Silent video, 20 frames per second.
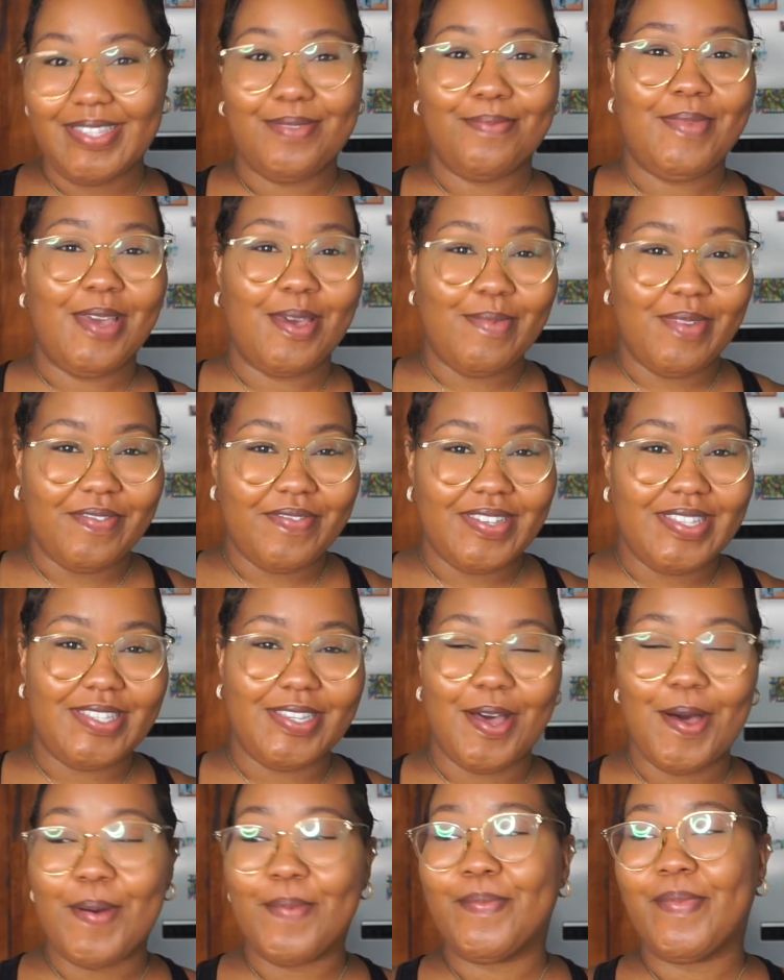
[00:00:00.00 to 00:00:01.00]
Maybe for
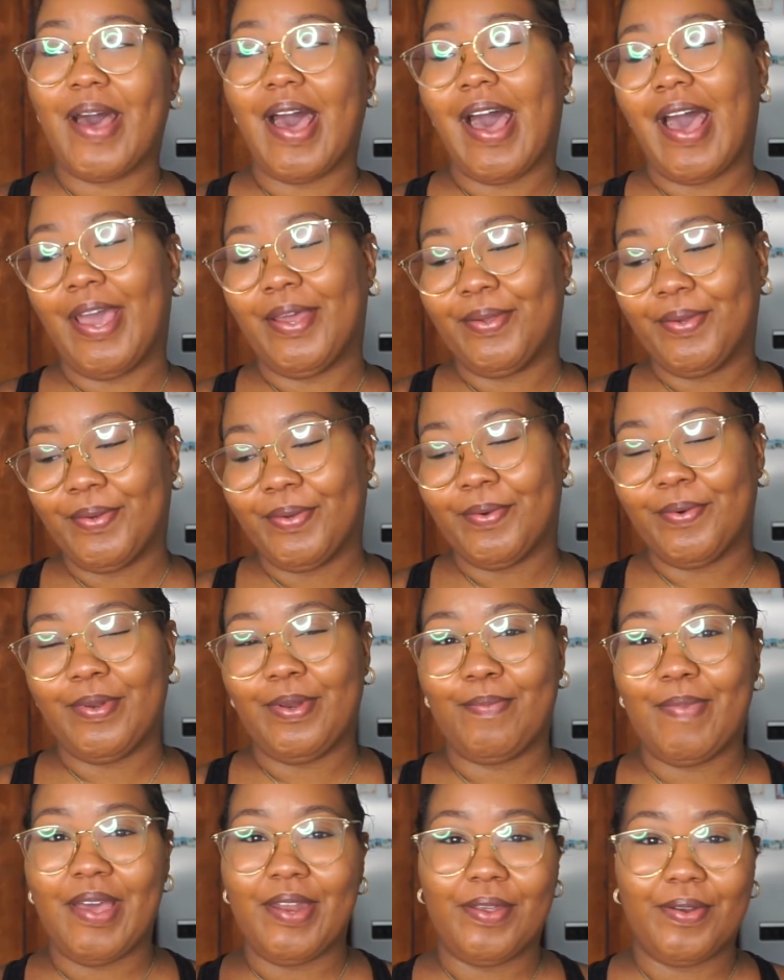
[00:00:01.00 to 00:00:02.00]
some, I don't know,
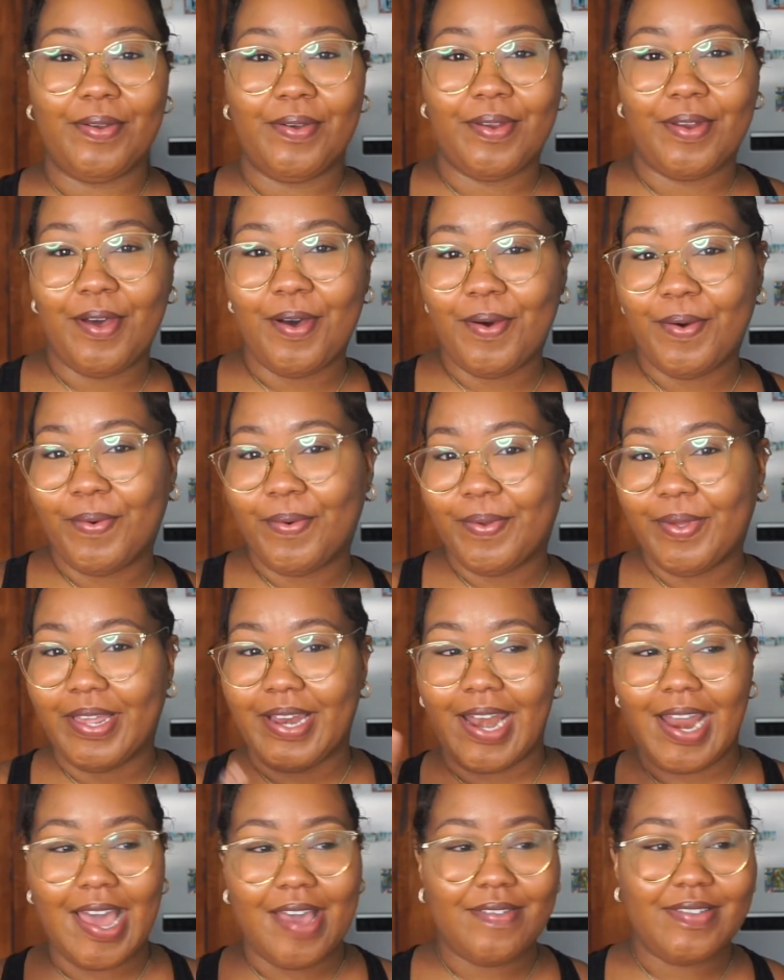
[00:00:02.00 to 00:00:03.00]
depending on how your
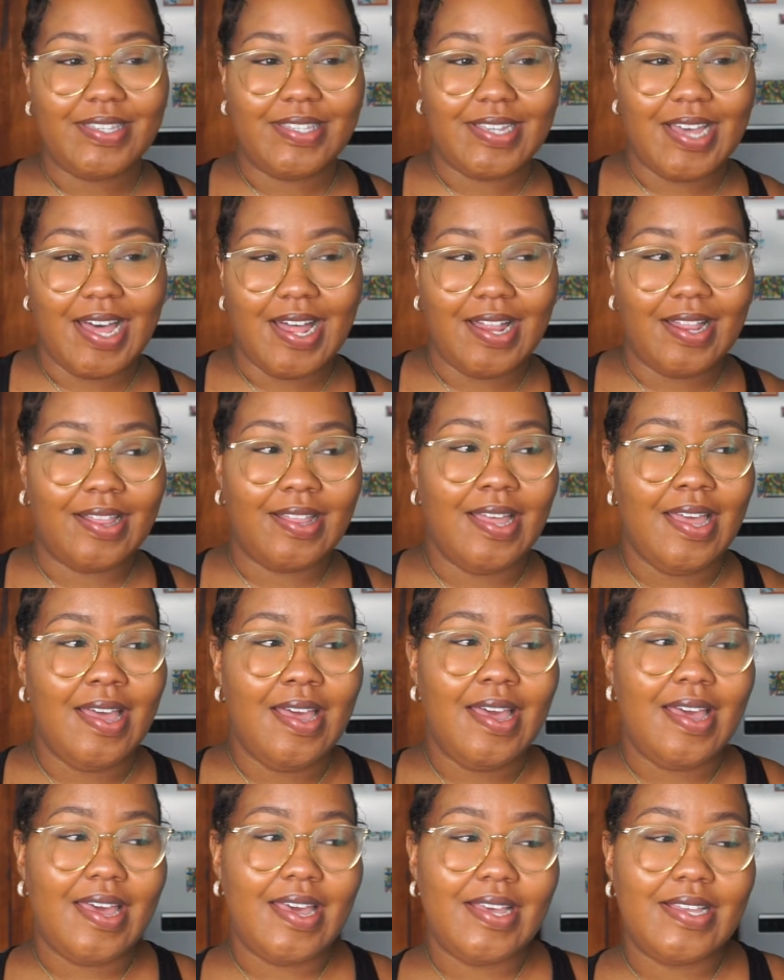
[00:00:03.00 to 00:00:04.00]
lifestyle
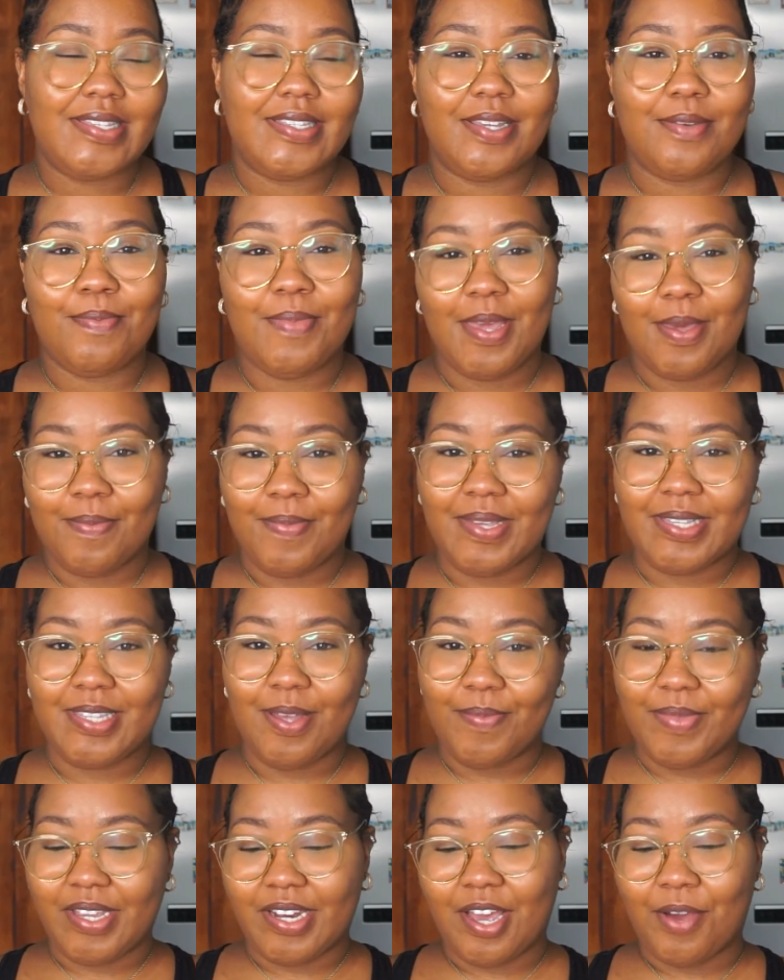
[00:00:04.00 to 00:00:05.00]
is, it may be
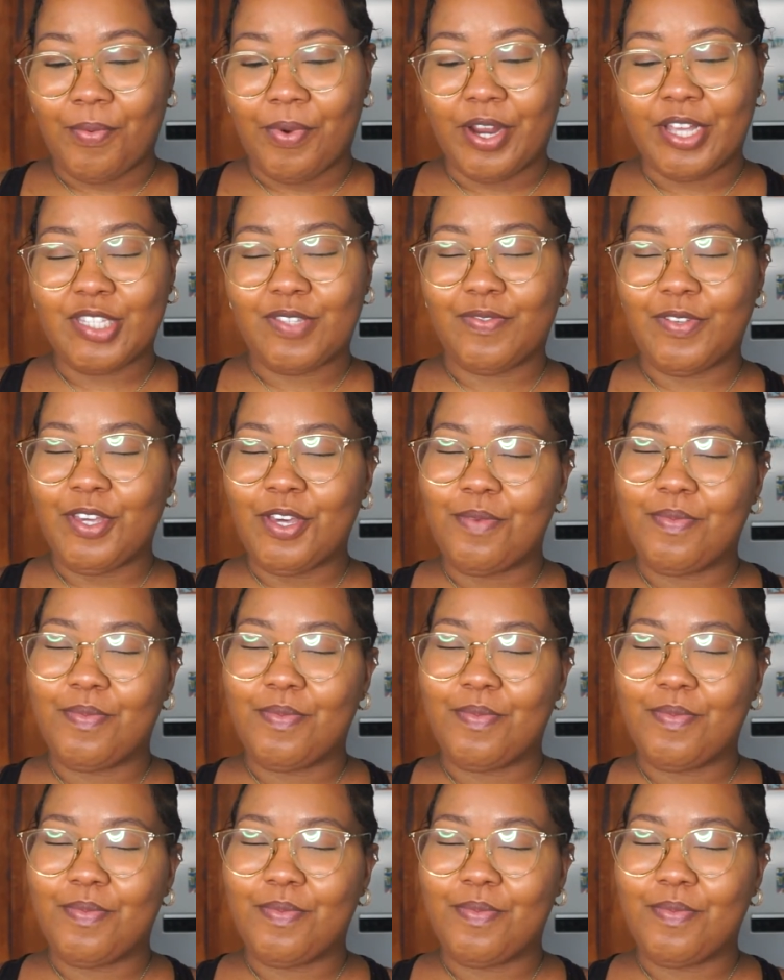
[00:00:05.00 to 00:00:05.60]
something that works for you.